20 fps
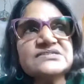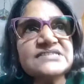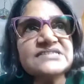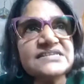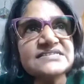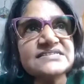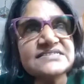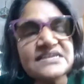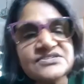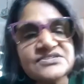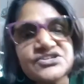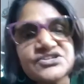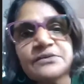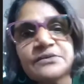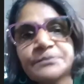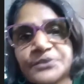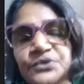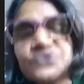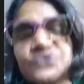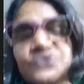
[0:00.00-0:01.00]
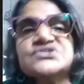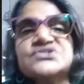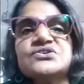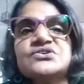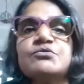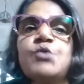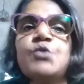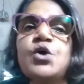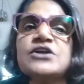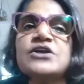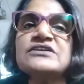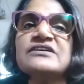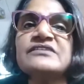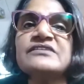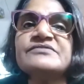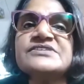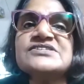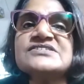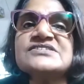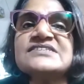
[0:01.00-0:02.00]
there's such abuse of water,
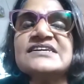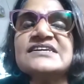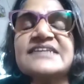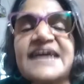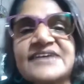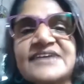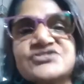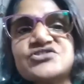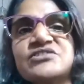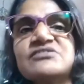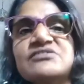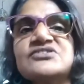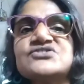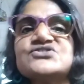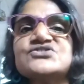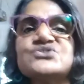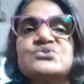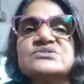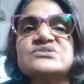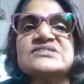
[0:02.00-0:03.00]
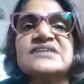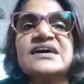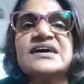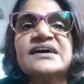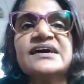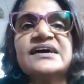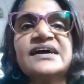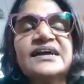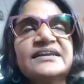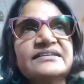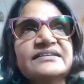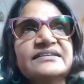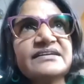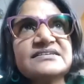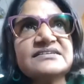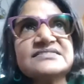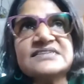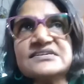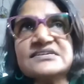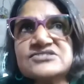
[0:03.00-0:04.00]
which is a natural resource. There
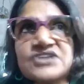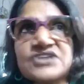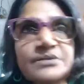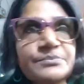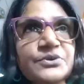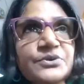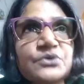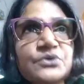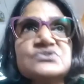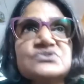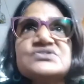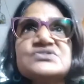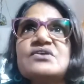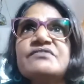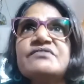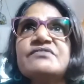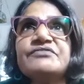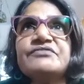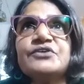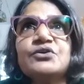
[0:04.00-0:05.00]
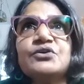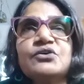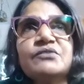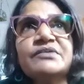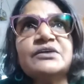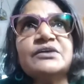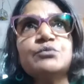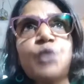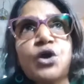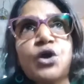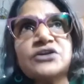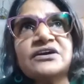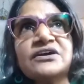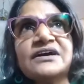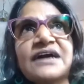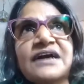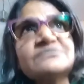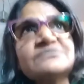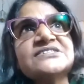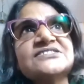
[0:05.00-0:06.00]
is such abuse of, you know, when water
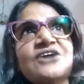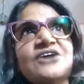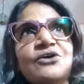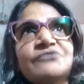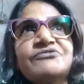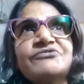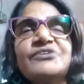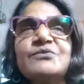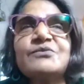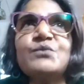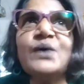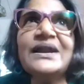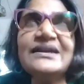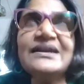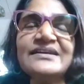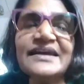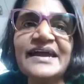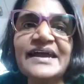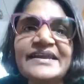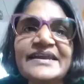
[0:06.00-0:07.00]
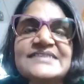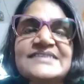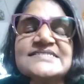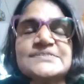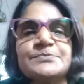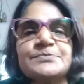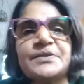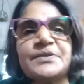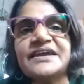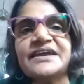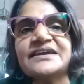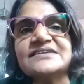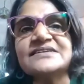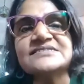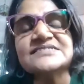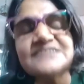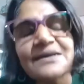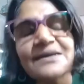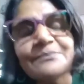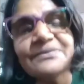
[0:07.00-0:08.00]
comes down from one tiny spring in
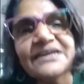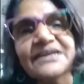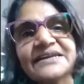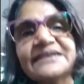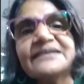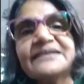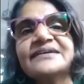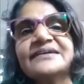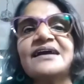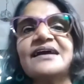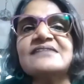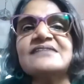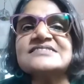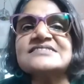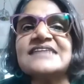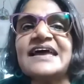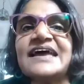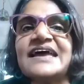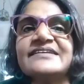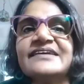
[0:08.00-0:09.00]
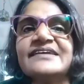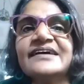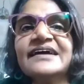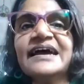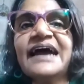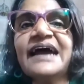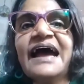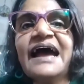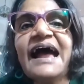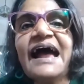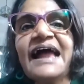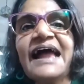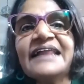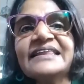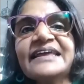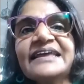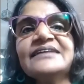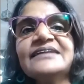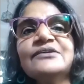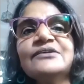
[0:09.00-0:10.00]
some little grassland, and
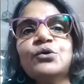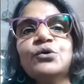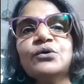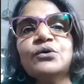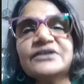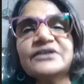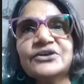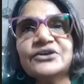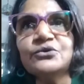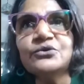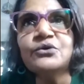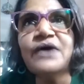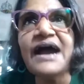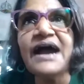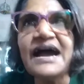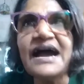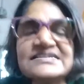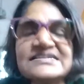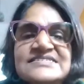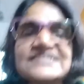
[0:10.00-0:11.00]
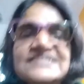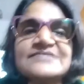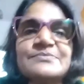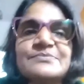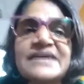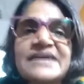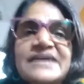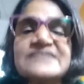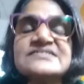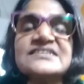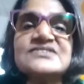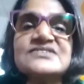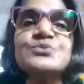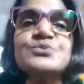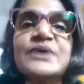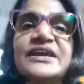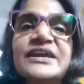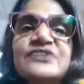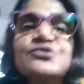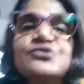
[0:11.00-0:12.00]
then, you know, as it makes its
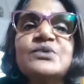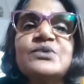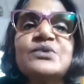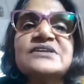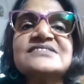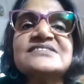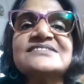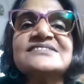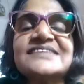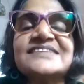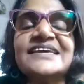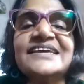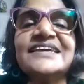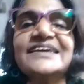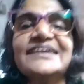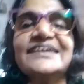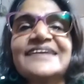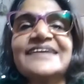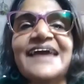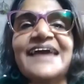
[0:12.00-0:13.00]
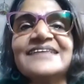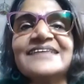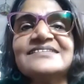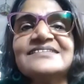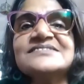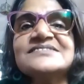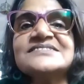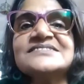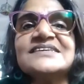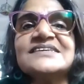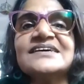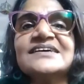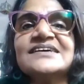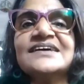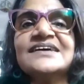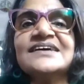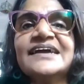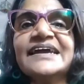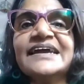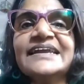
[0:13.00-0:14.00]
way towards the sea, it gathers,
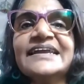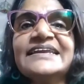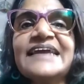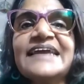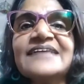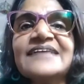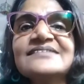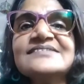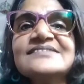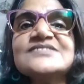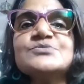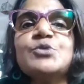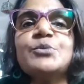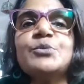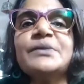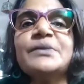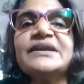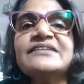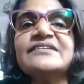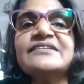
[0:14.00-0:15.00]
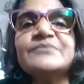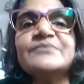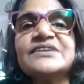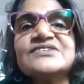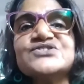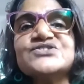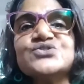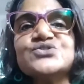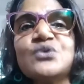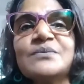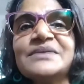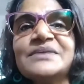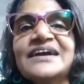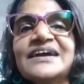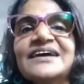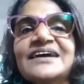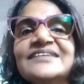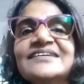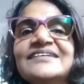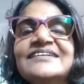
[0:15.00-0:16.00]
it gathers momentum. There's so many
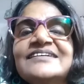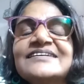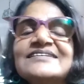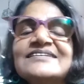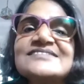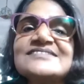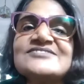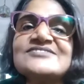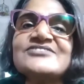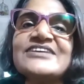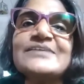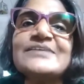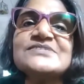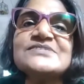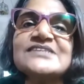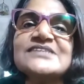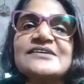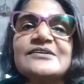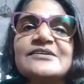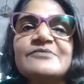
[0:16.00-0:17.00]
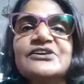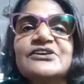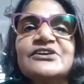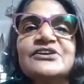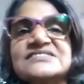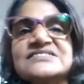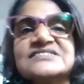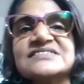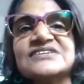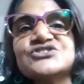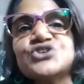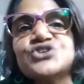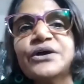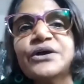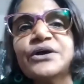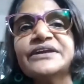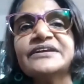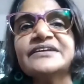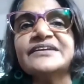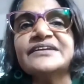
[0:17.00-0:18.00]
other little streams and rivulets that
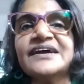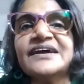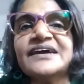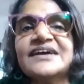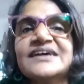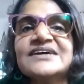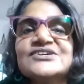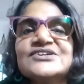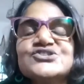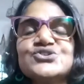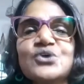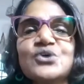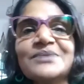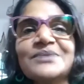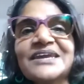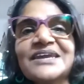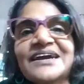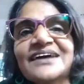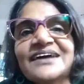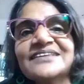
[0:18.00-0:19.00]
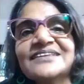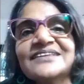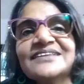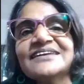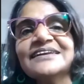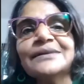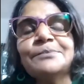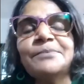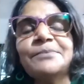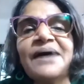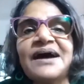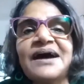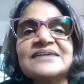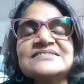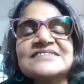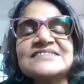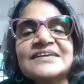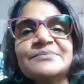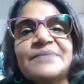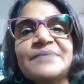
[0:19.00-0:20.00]
join it, so many other little
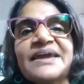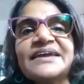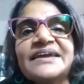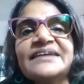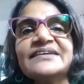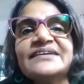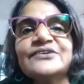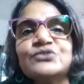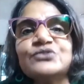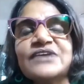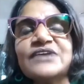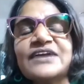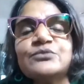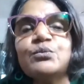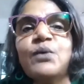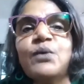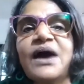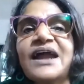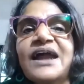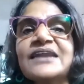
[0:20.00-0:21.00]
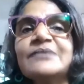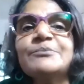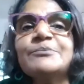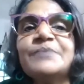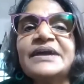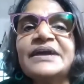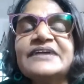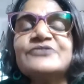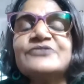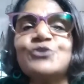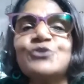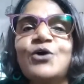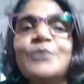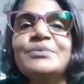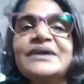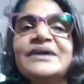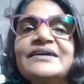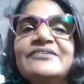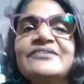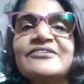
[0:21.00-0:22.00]
parts that make it into that one big
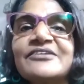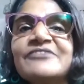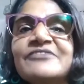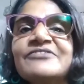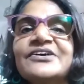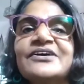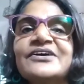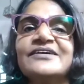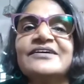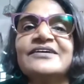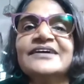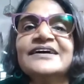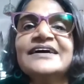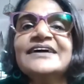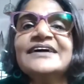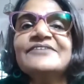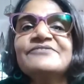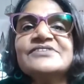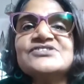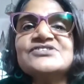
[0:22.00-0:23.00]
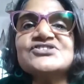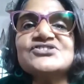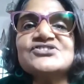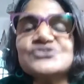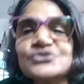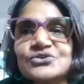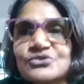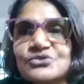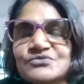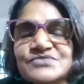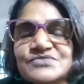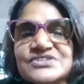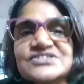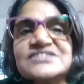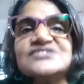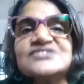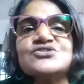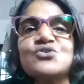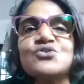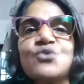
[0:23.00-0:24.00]
throbbing river which, you know, which
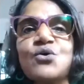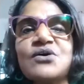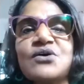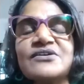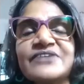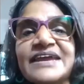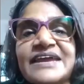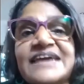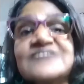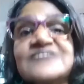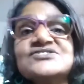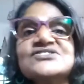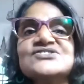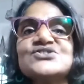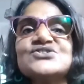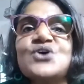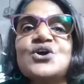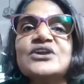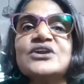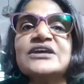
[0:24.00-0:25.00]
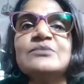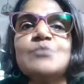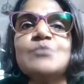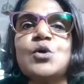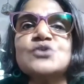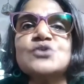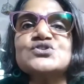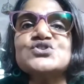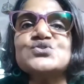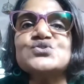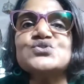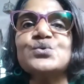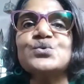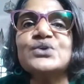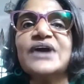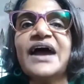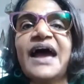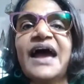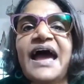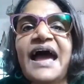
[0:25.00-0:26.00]
just rages on in monsoon
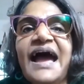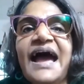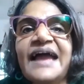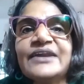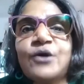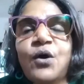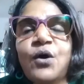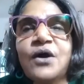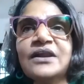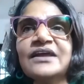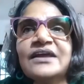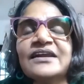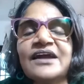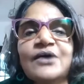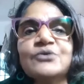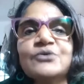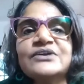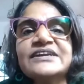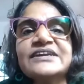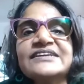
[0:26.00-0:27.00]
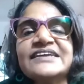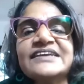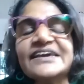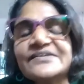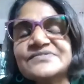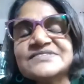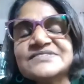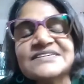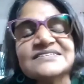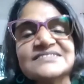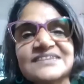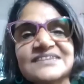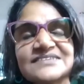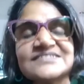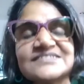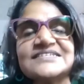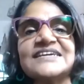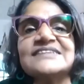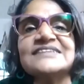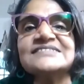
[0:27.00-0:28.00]
and all around it gives and
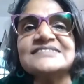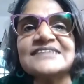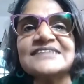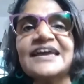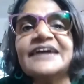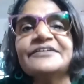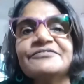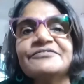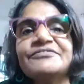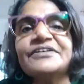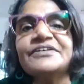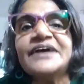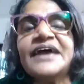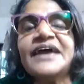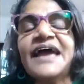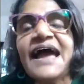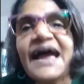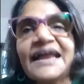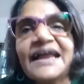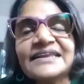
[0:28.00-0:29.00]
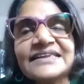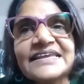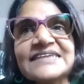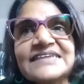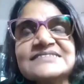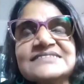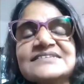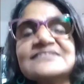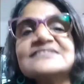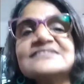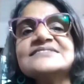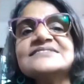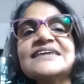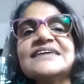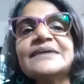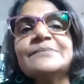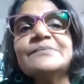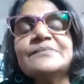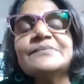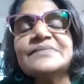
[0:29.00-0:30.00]
sustains life. And these are the
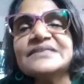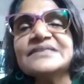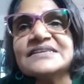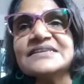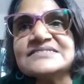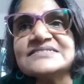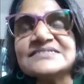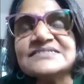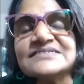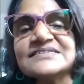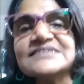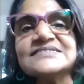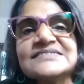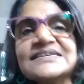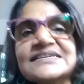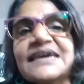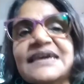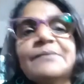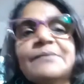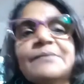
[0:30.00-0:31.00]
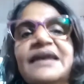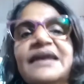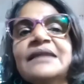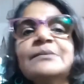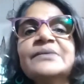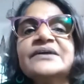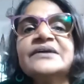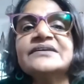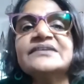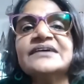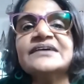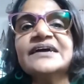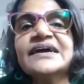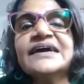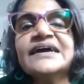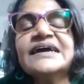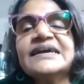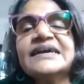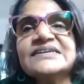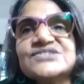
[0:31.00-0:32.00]
same, this, the same element
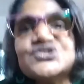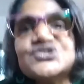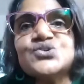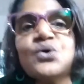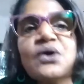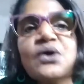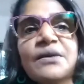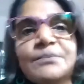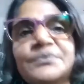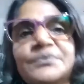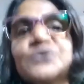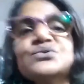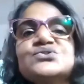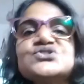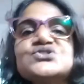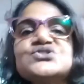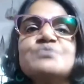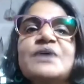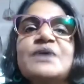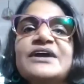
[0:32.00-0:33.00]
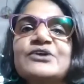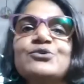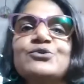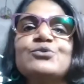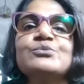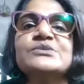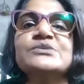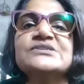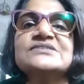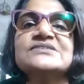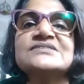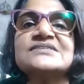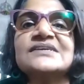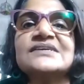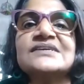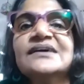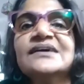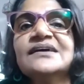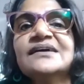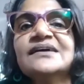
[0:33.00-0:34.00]
is so abused by humans,
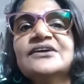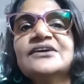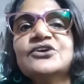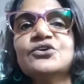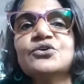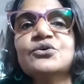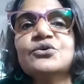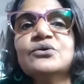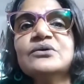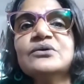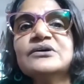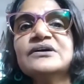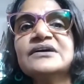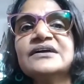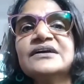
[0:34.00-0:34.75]
you know.